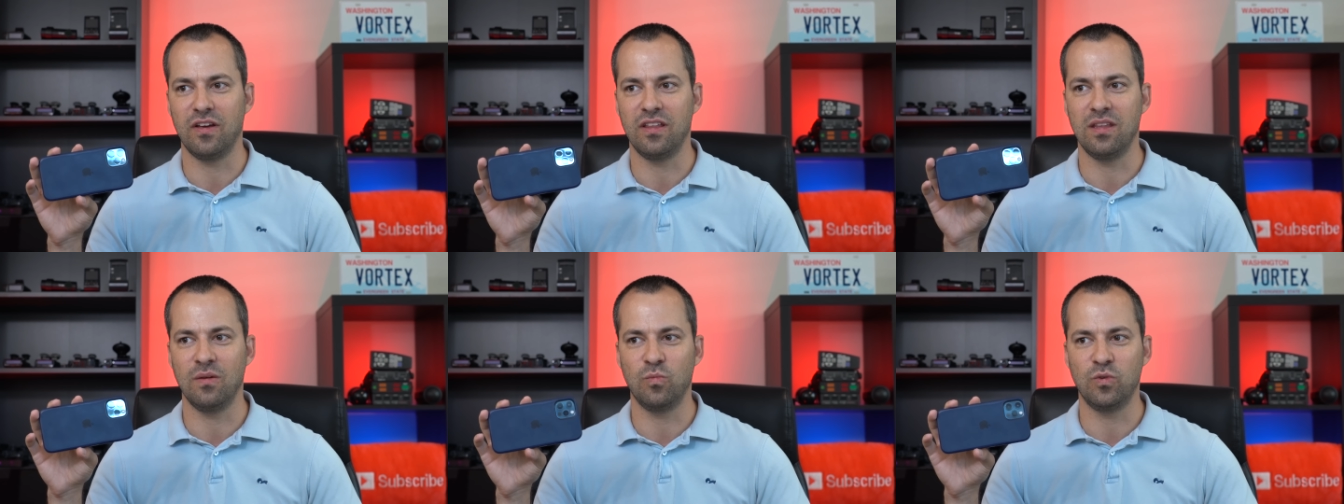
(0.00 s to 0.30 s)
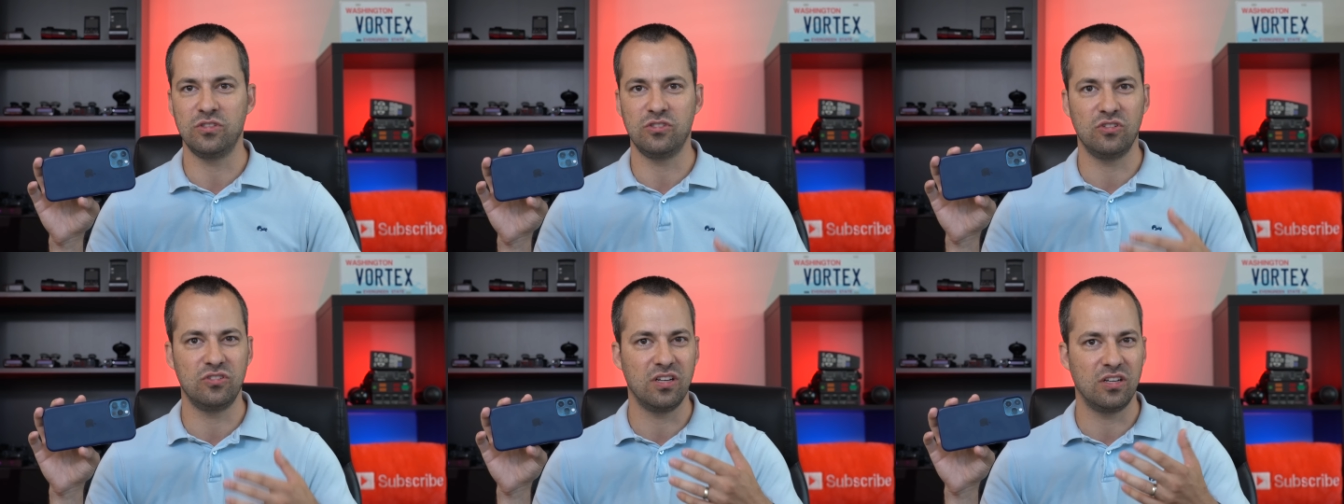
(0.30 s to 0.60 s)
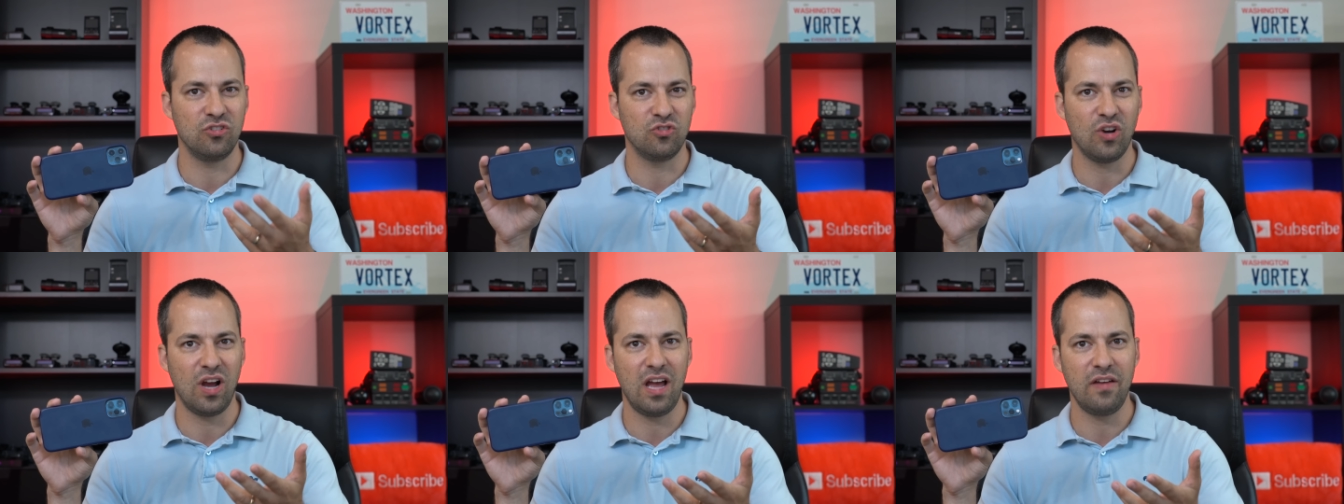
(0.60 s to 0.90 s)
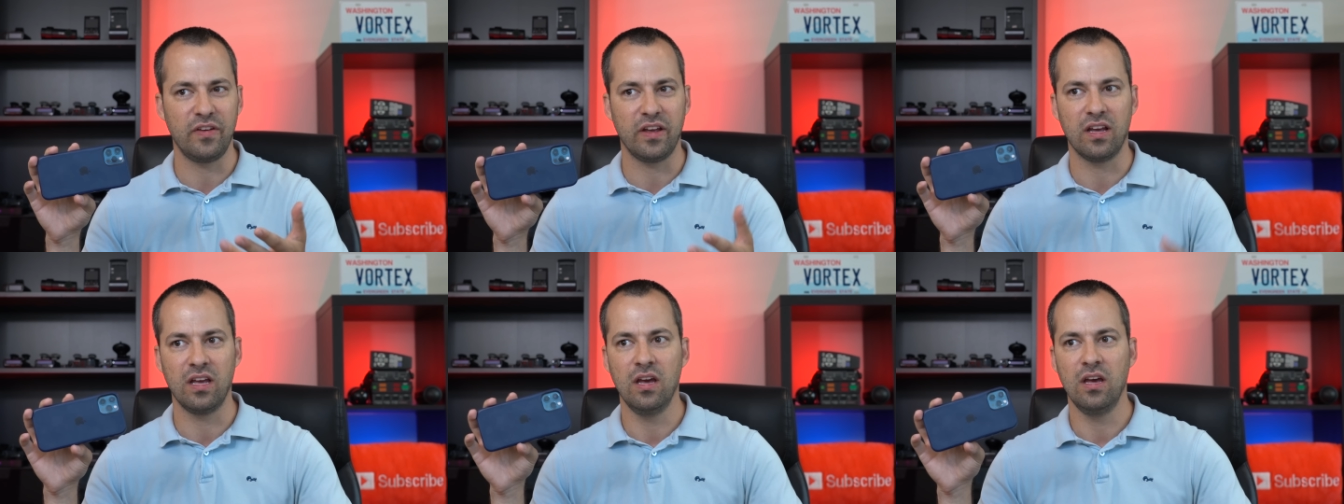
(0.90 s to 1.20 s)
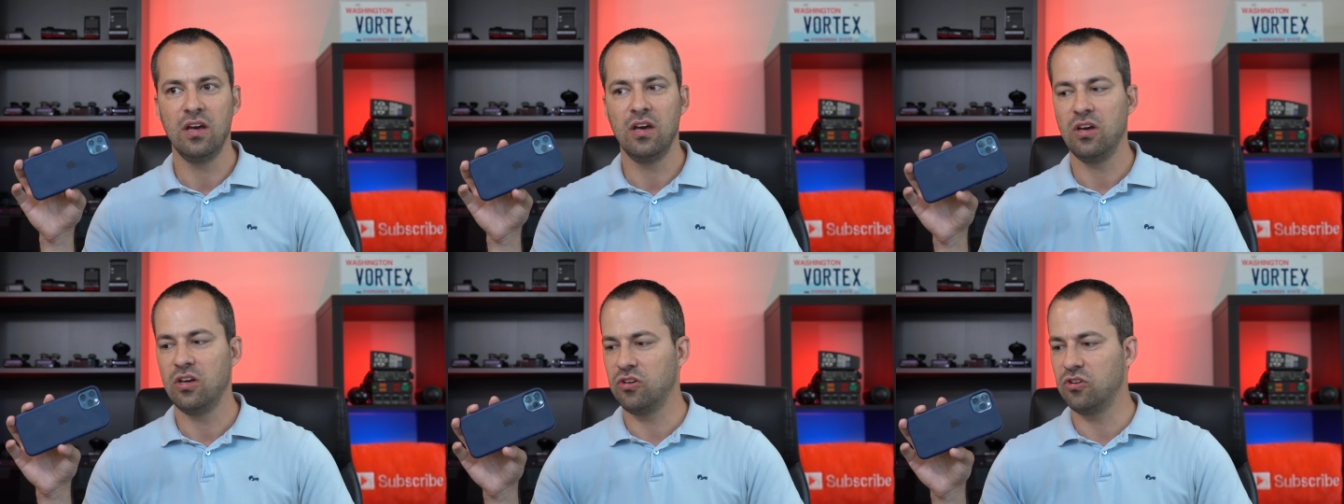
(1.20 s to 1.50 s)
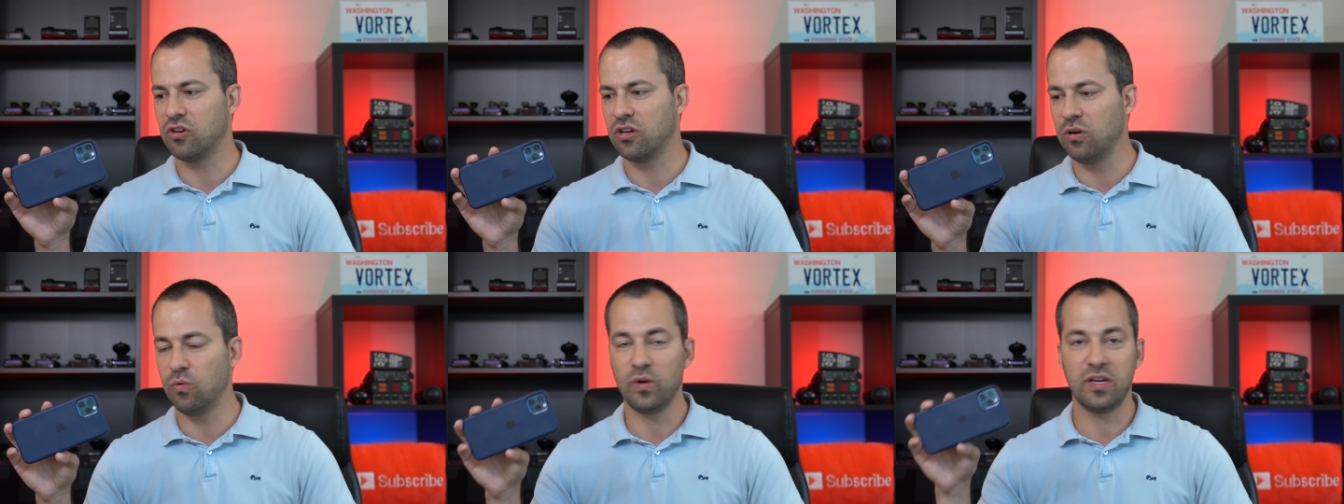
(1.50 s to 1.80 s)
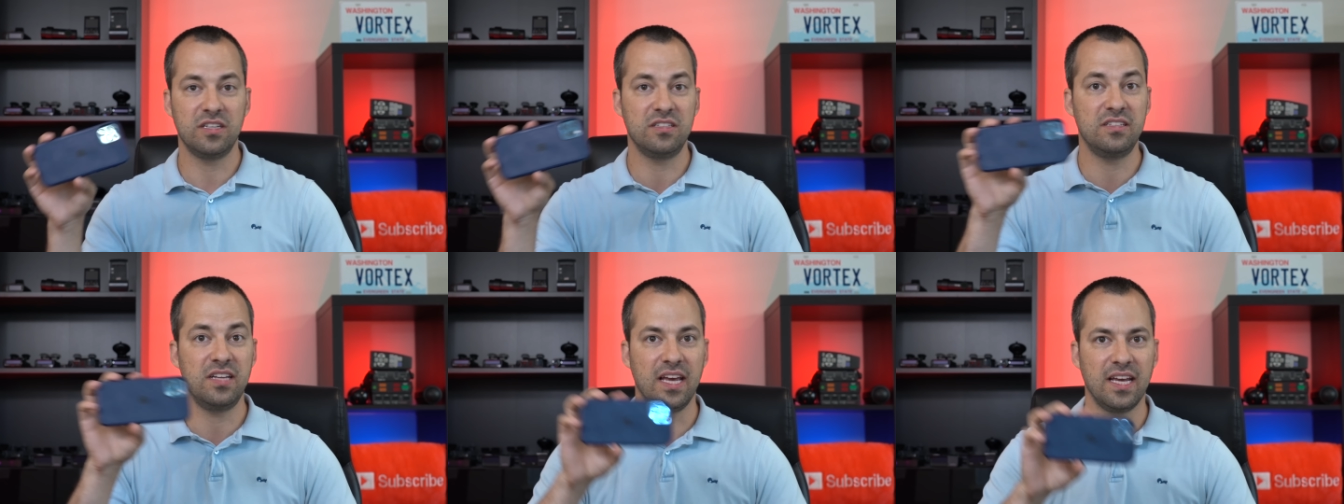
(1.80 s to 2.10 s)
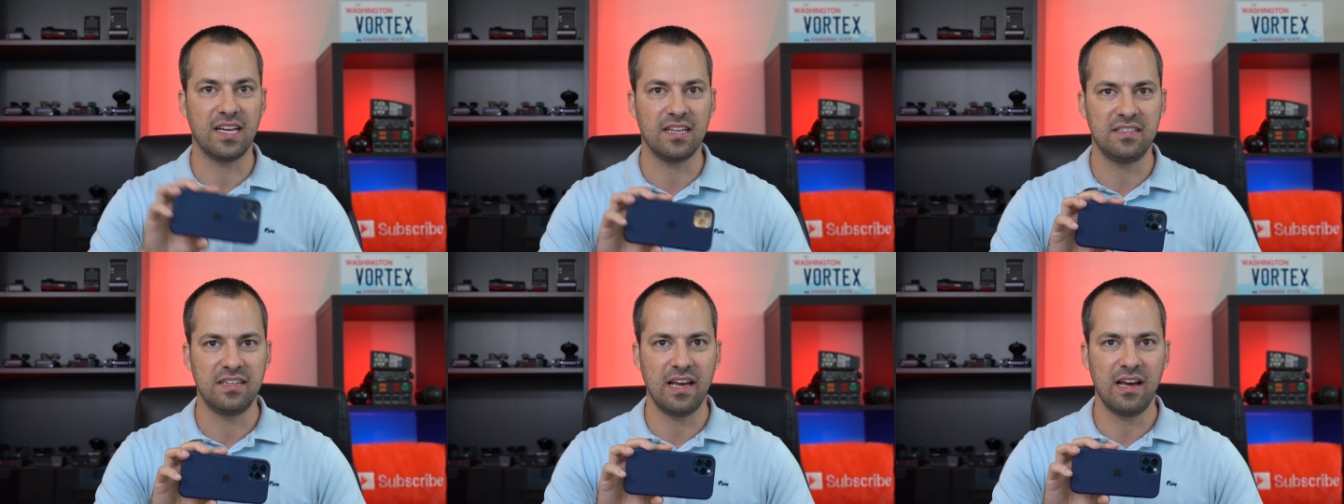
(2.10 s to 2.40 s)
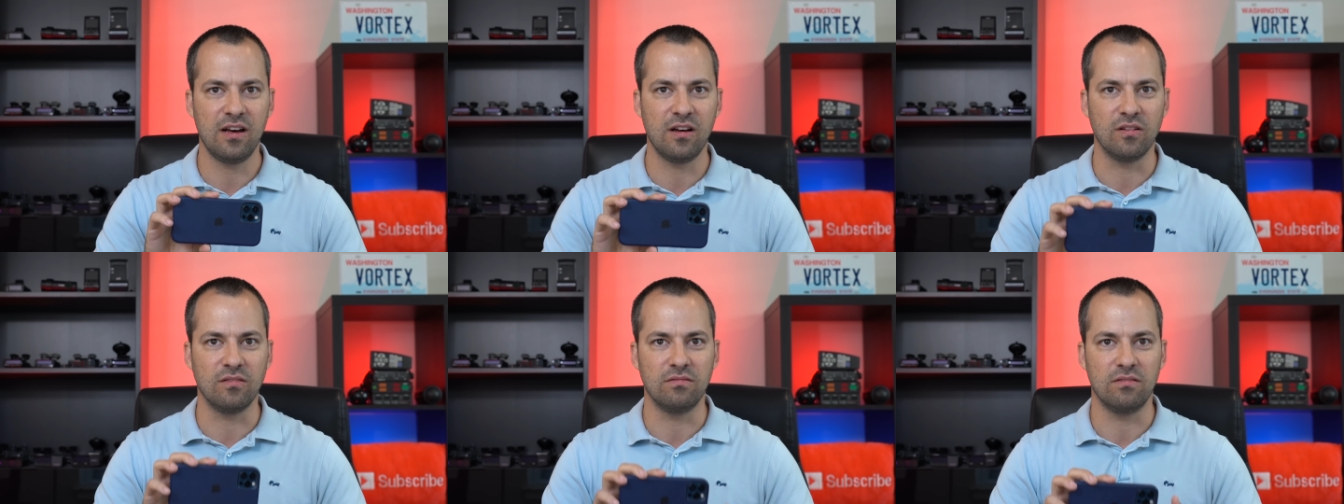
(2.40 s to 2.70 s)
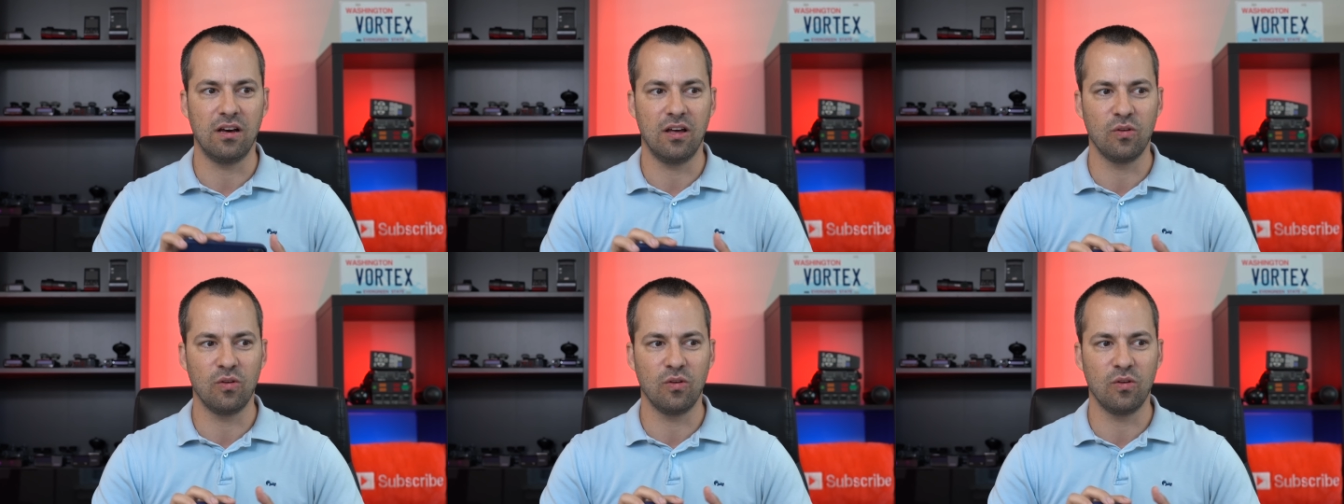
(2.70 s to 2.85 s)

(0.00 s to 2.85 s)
And then once you're done driving, you're going to want to take it down.